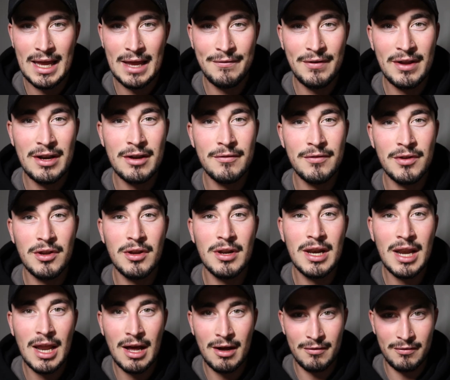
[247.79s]
If any of you
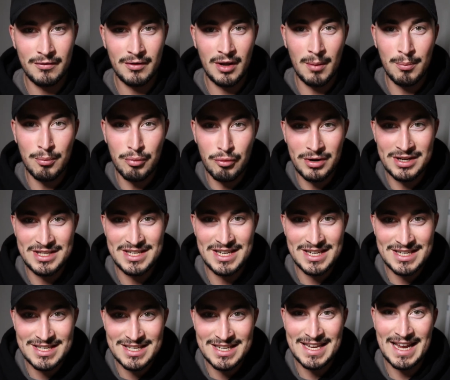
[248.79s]
love a
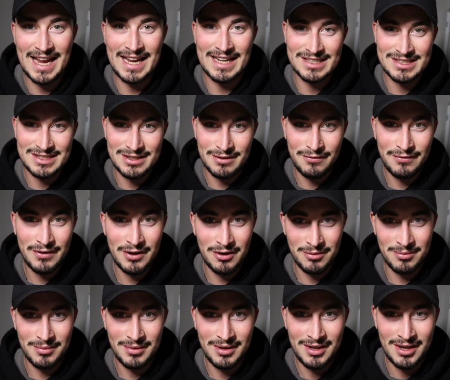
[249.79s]
British gangster
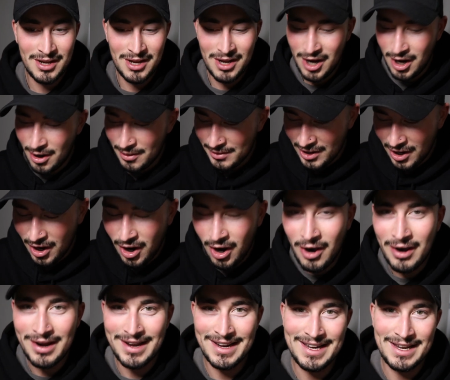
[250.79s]
film, I would
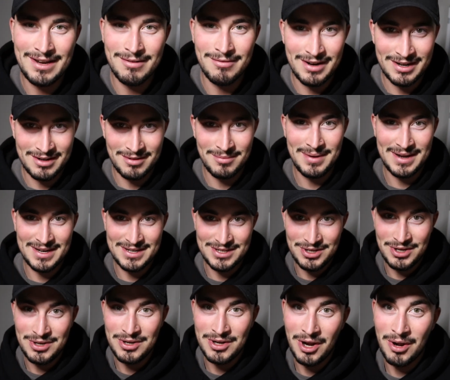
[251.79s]
highly recommend
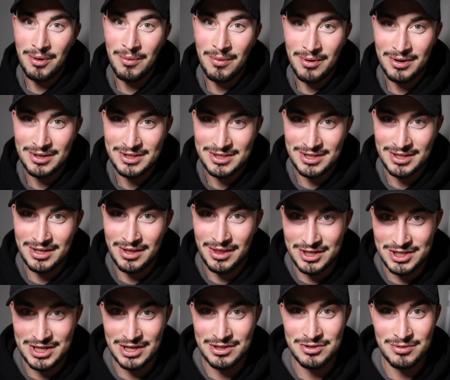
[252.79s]
you go watch
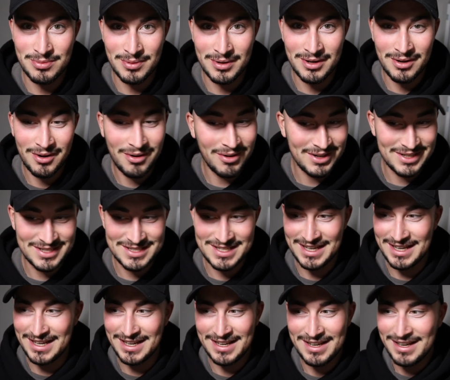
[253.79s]
The Gentleman.
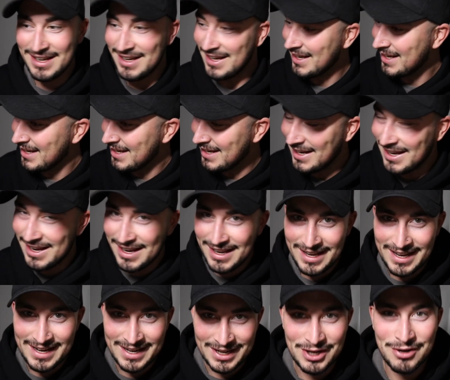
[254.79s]
Honestly,
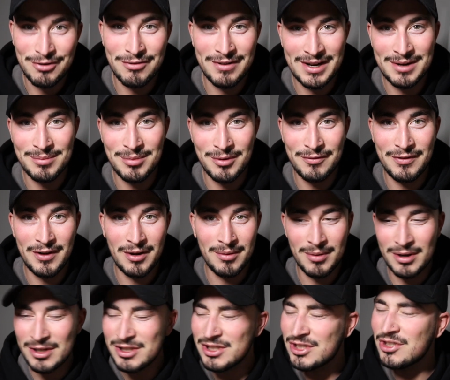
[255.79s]
an incredible
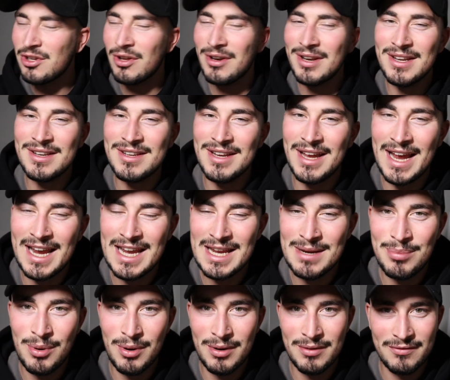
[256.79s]
film, a solid
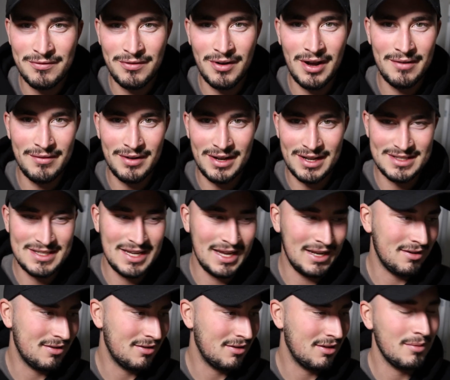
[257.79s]
8.5 out of
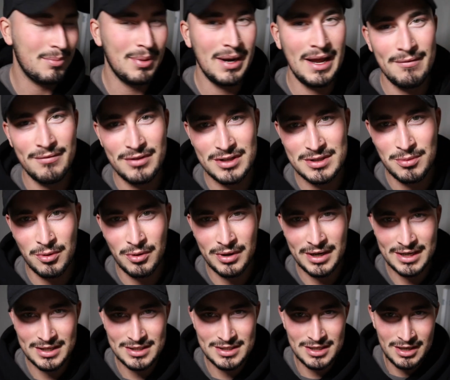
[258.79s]
10. The plan for this
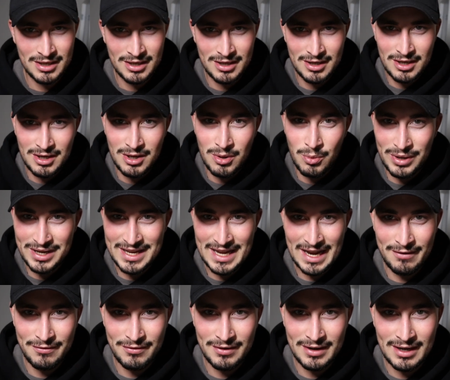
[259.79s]
morning is we
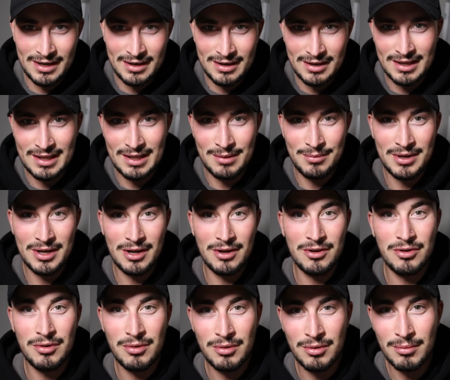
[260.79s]
caffeinate and then we go
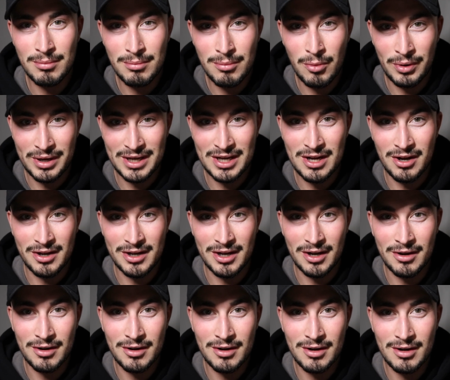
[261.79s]
do morning cardio.